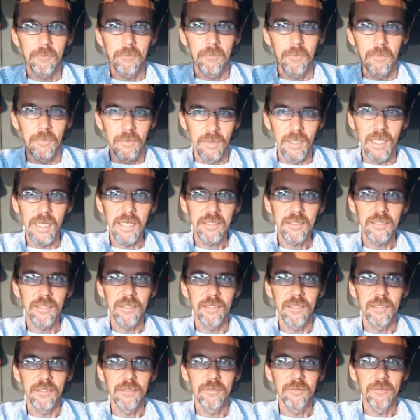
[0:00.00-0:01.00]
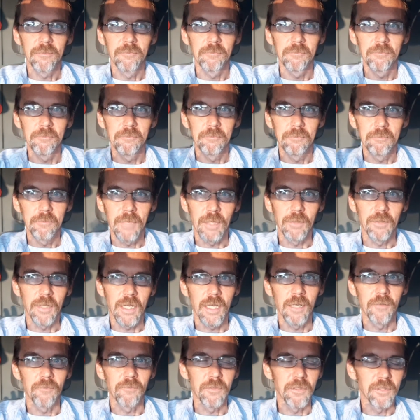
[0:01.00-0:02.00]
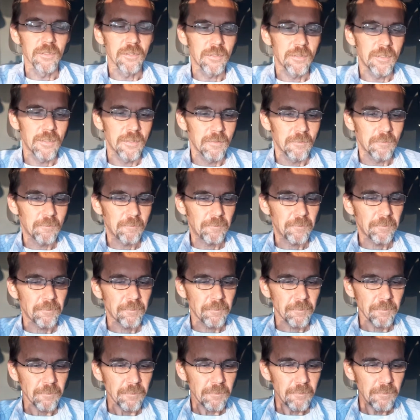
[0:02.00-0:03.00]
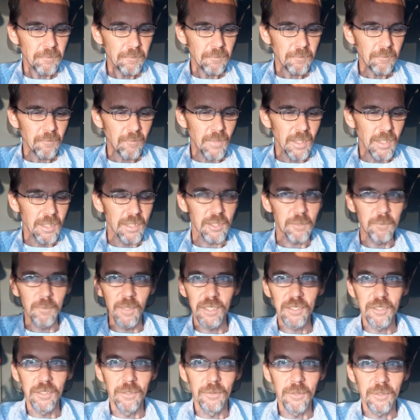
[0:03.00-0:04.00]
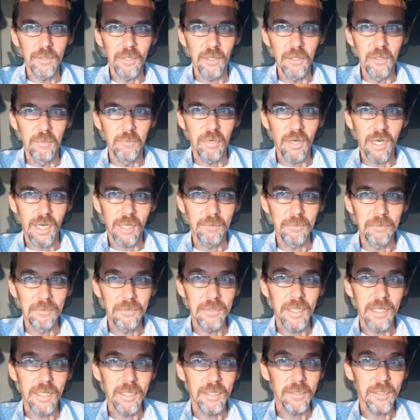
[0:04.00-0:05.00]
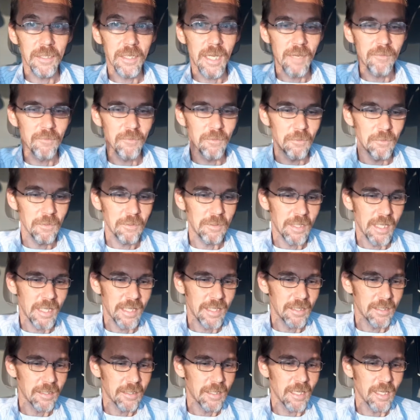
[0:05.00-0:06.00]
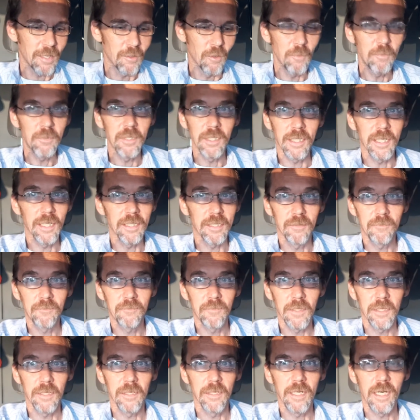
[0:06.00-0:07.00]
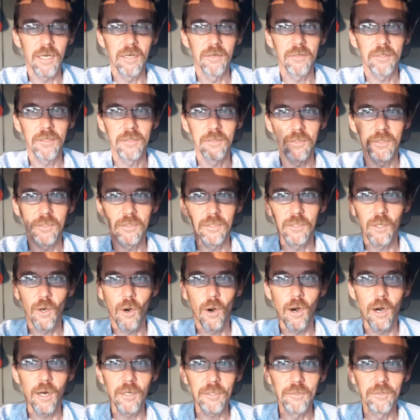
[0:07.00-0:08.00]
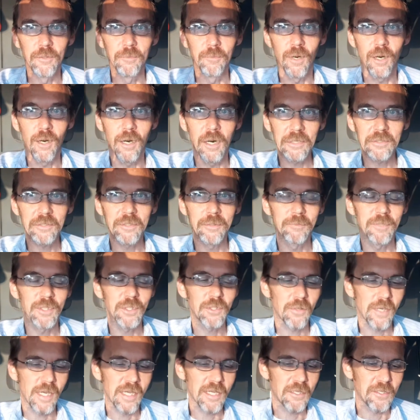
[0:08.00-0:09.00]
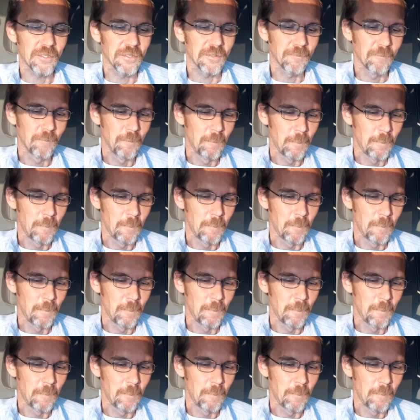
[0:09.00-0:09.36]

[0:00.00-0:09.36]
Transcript: less than Mount Everest, especially with all the problems that they're having with that. I hope they get that figured out because it's an awesome attraction.